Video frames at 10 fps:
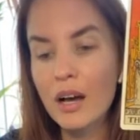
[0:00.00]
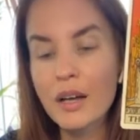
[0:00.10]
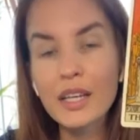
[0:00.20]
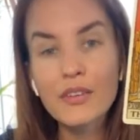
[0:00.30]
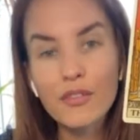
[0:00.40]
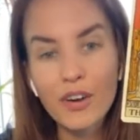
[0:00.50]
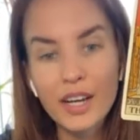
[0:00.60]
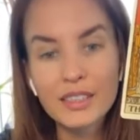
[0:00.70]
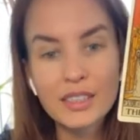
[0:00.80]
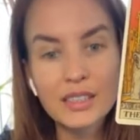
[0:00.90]

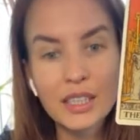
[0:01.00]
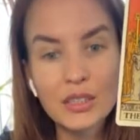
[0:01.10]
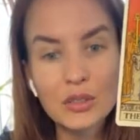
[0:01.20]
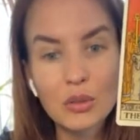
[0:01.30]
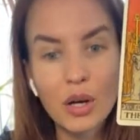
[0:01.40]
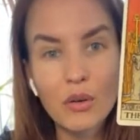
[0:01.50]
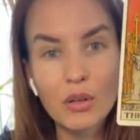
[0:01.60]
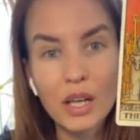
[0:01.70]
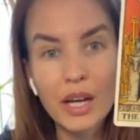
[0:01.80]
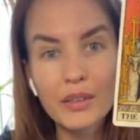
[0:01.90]
invited into our
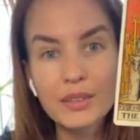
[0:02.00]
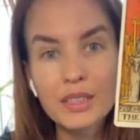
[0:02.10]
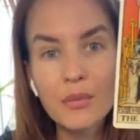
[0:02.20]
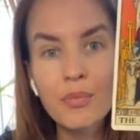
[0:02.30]
lives,